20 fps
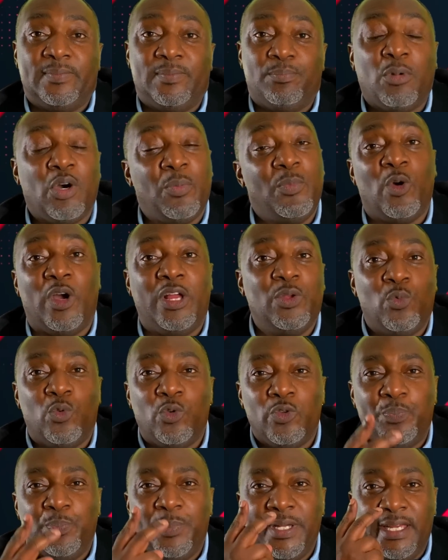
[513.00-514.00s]
Bobby Wine
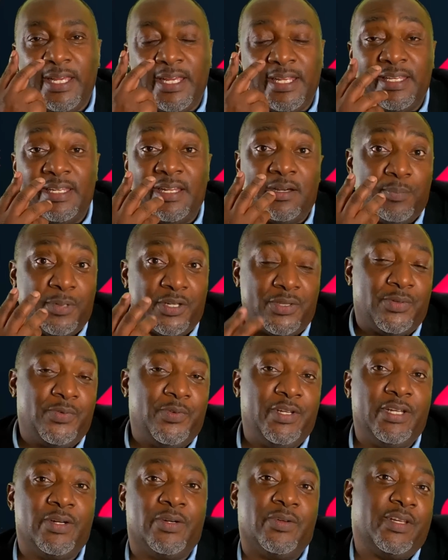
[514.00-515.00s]
would be in number
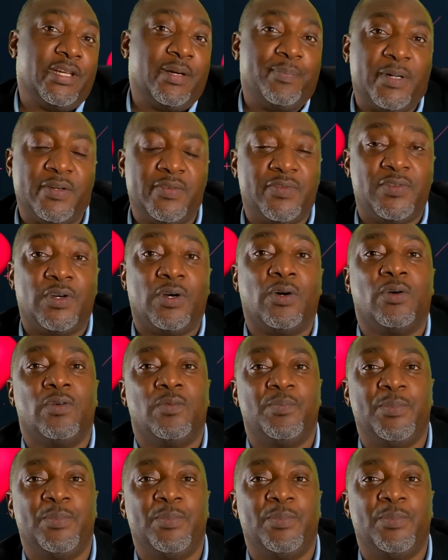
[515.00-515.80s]
3 or number 4,